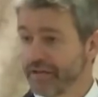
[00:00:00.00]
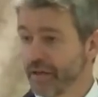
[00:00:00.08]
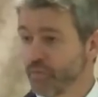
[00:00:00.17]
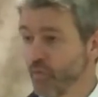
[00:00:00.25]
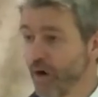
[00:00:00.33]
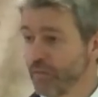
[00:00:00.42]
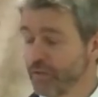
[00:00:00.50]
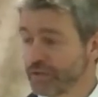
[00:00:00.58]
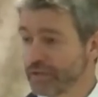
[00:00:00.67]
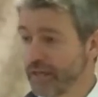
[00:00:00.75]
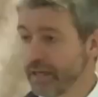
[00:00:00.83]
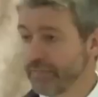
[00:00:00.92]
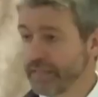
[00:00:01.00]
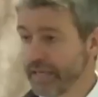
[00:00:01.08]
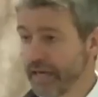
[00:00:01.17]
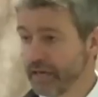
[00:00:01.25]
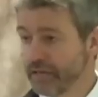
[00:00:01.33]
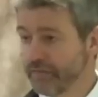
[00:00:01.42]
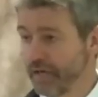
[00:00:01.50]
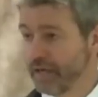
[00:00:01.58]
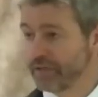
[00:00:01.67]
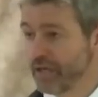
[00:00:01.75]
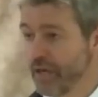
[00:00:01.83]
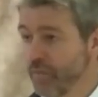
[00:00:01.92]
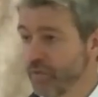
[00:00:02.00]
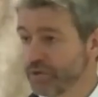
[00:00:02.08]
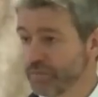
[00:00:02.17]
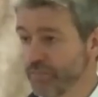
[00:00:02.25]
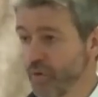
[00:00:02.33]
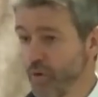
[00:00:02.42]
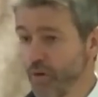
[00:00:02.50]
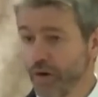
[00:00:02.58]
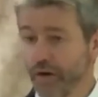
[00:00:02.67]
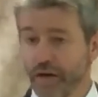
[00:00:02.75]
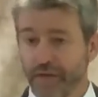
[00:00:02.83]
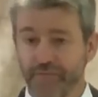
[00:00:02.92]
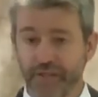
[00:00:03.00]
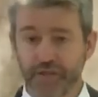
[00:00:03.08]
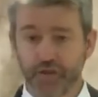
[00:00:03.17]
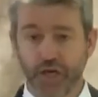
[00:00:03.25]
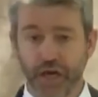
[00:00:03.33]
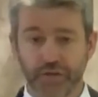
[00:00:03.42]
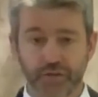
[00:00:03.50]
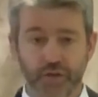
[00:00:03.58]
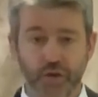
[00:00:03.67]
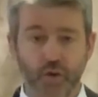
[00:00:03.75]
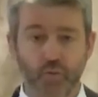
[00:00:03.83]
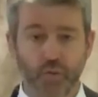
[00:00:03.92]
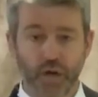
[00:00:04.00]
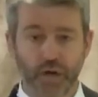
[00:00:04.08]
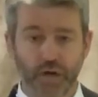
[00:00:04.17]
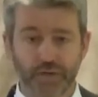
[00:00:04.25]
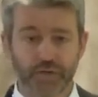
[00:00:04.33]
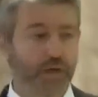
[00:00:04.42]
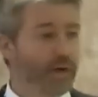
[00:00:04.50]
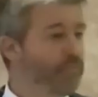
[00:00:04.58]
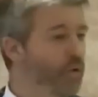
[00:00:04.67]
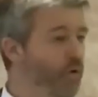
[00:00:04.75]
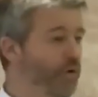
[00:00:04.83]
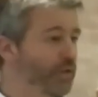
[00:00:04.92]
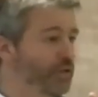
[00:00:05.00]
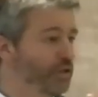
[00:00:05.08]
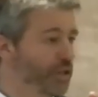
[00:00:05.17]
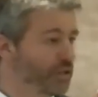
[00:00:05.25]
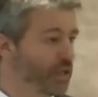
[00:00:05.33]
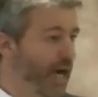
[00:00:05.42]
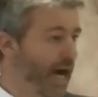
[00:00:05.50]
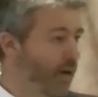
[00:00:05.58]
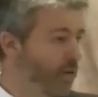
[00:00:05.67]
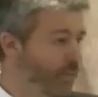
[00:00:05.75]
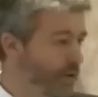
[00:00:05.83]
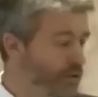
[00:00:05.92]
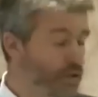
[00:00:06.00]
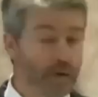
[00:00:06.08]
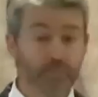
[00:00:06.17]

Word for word: That what was coming out of us was more than just words, more than just our words,